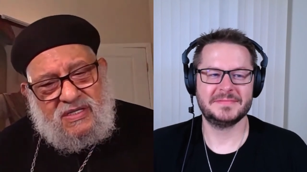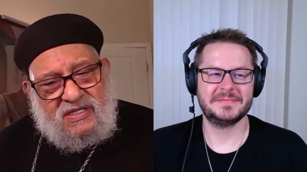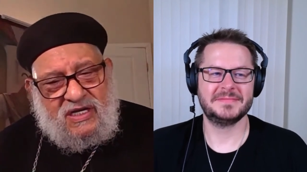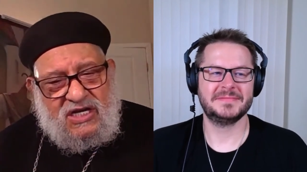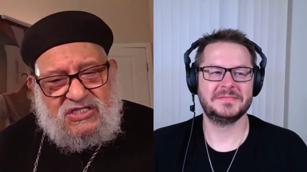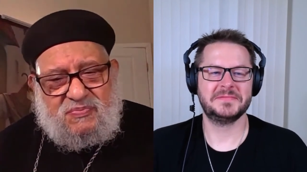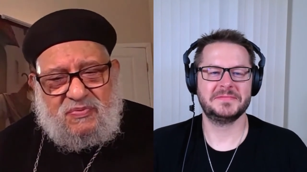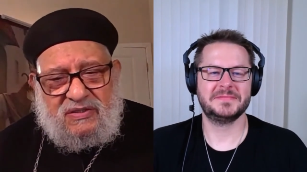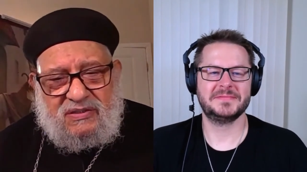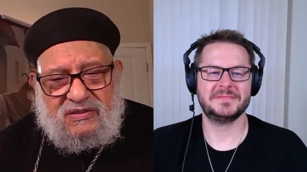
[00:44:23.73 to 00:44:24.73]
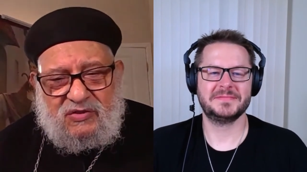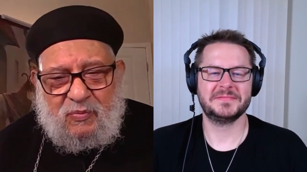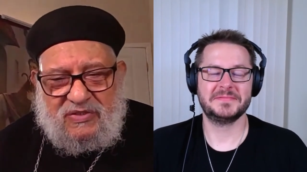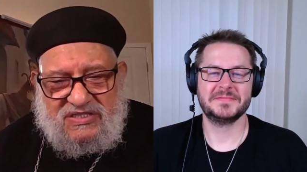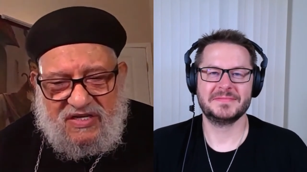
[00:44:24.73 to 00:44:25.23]
Speaker 1: the gospel to
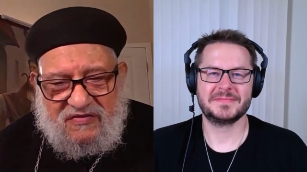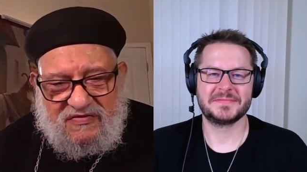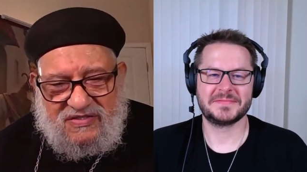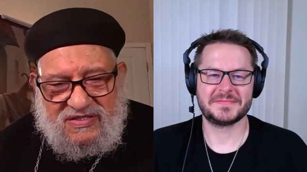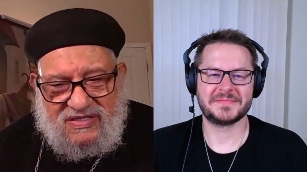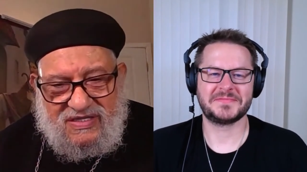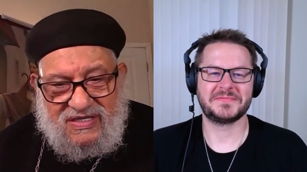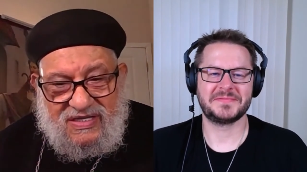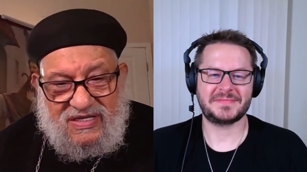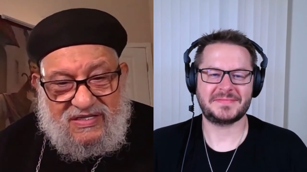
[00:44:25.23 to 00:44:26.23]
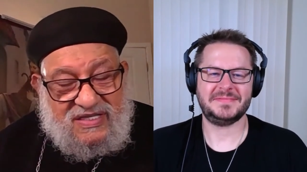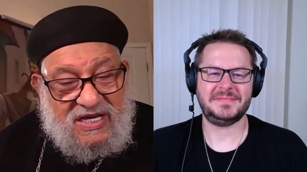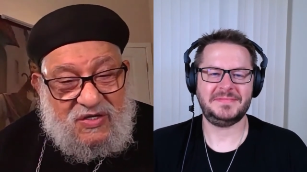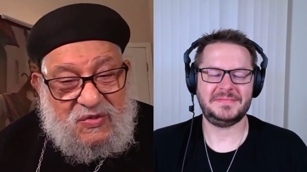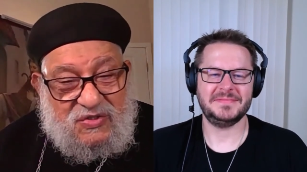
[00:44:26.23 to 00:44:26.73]
be saved.
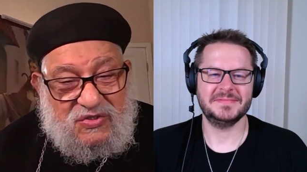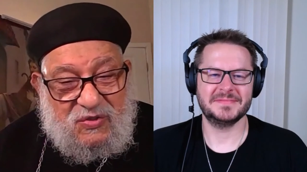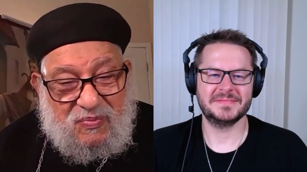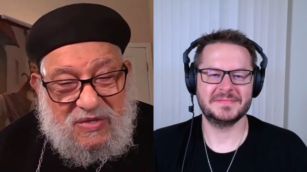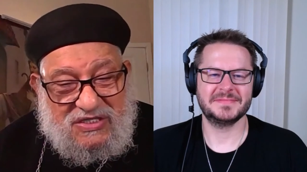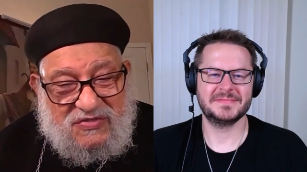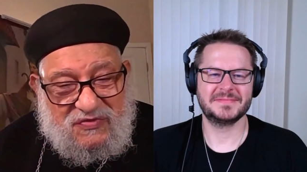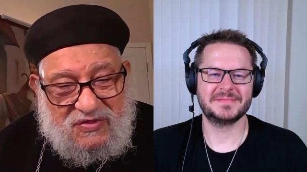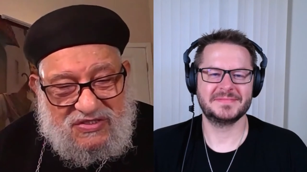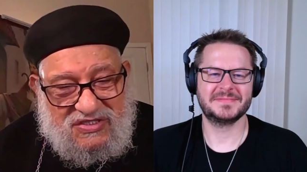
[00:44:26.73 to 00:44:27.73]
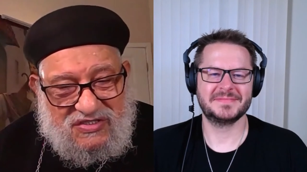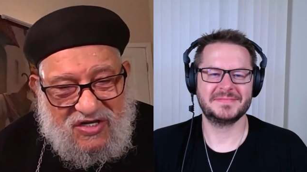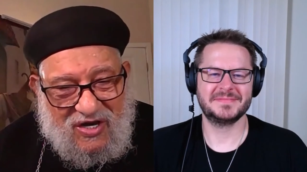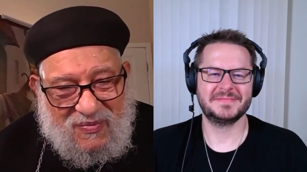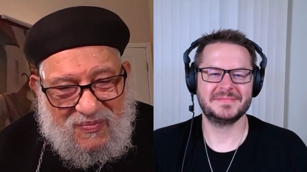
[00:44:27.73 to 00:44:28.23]
Thank you so much for this
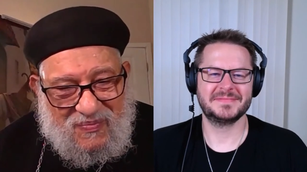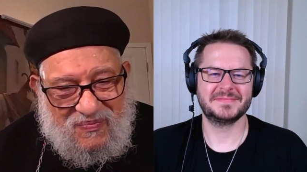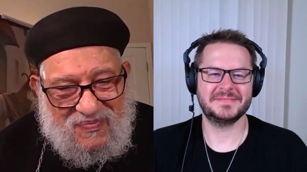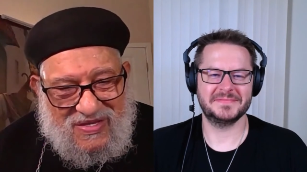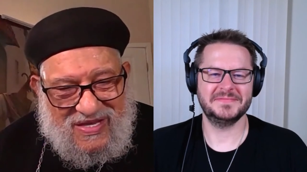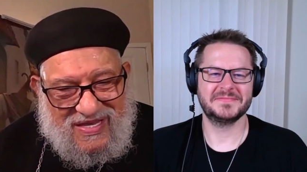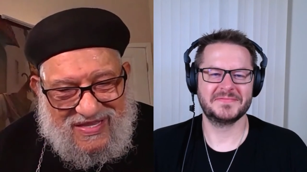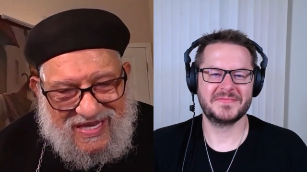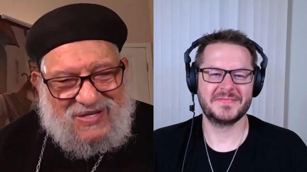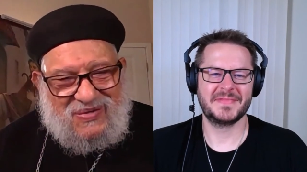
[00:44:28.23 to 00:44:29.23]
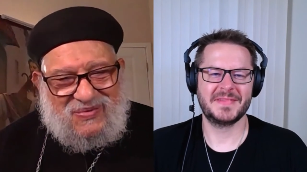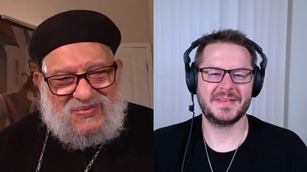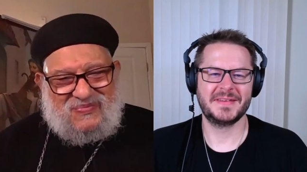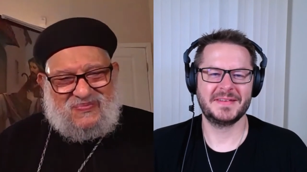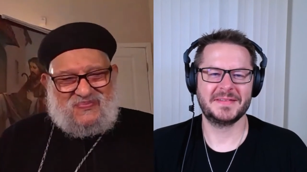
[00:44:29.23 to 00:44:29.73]
time. Mm-hmm. Thank you.
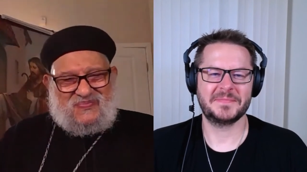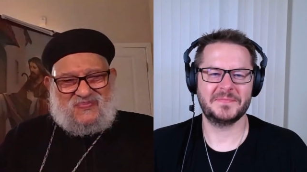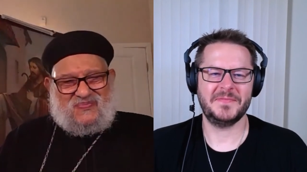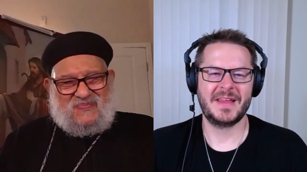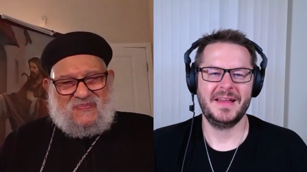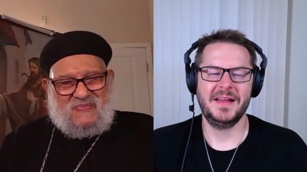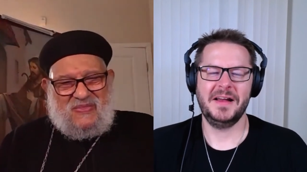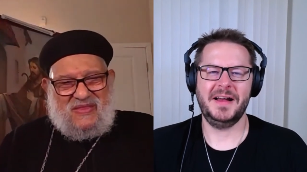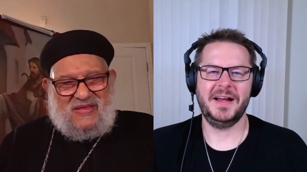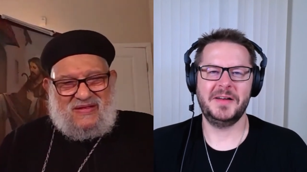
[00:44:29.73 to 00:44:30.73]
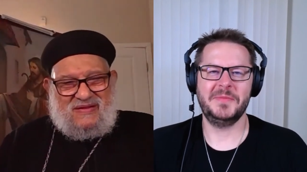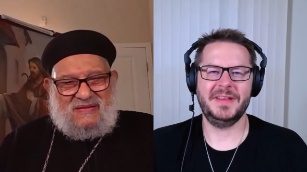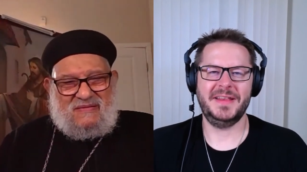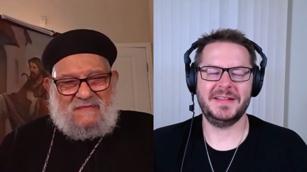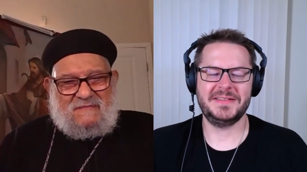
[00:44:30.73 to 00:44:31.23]
Speaker 2: Mm-hmm. Um,
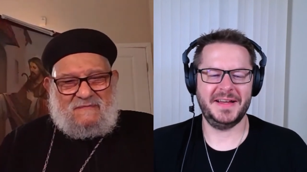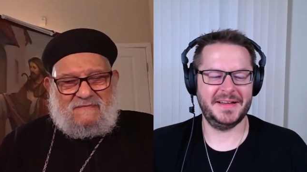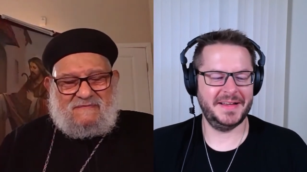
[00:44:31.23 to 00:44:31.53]
that's uh,